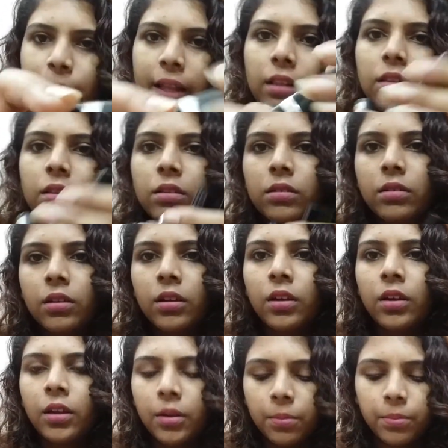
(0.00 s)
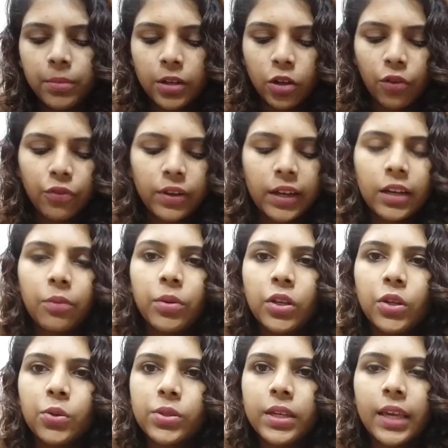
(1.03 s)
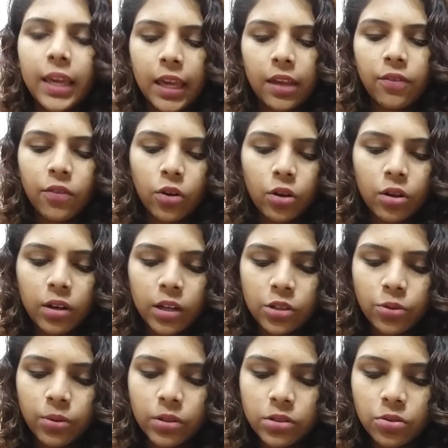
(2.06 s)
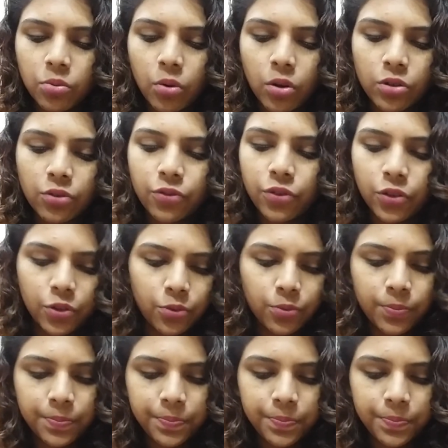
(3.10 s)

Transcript: well. But of late, I've been using Avon. I'll do a swatch for you.